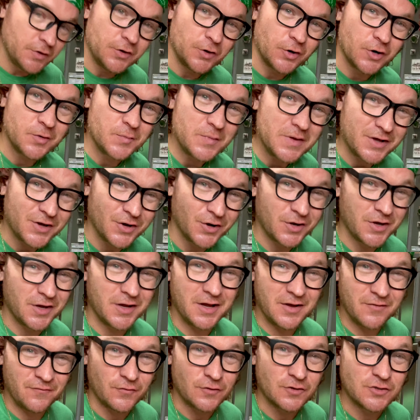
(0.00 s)
you're gonna be cooking
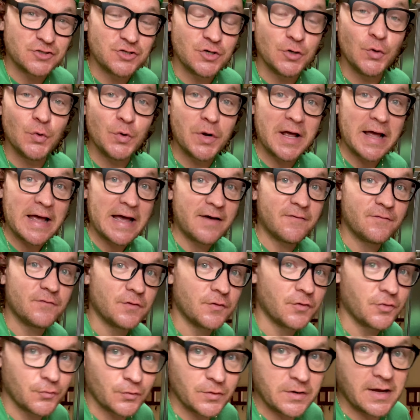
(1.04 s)
it for 2.5
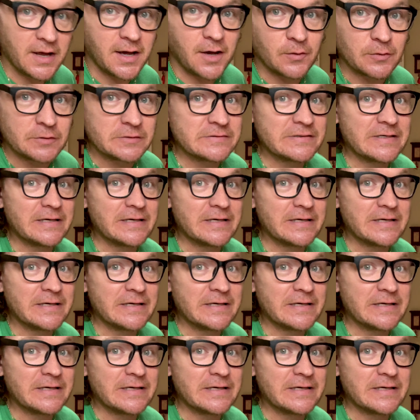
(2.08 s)
to 3 hours.